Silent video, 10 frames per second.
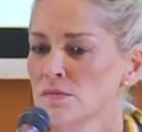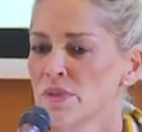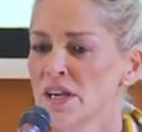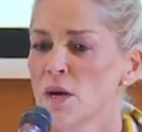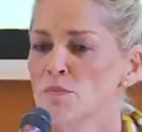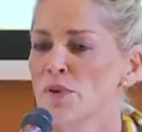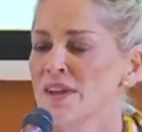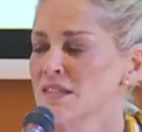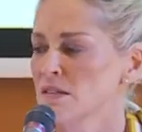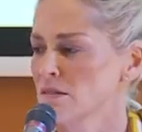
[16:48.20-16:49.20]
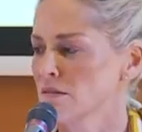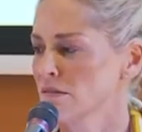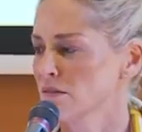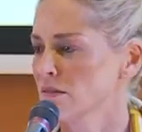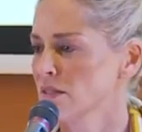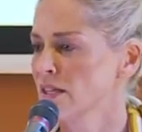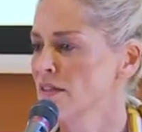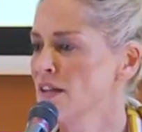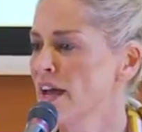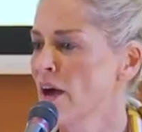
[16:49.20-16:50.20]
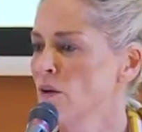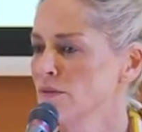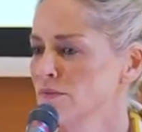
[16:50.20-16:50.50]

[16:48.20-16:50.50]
become present in the now,